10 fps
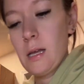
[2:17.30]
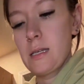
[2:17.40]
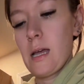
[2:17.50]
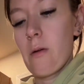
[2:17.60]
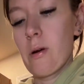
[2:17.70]

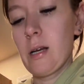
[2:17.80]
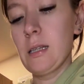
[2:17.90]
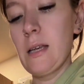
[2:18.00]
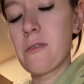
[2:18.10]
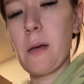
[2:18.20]
Now we're gonna
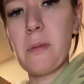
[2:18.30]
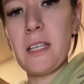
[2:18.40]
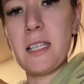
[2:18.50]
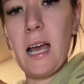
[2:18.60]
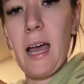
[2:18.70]
lift up the
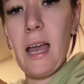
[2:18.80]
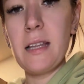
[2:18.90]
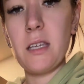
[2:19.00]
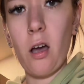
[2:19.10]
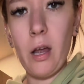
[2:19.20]

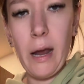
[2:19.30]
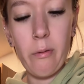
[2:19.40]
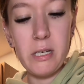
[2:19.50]
sides on our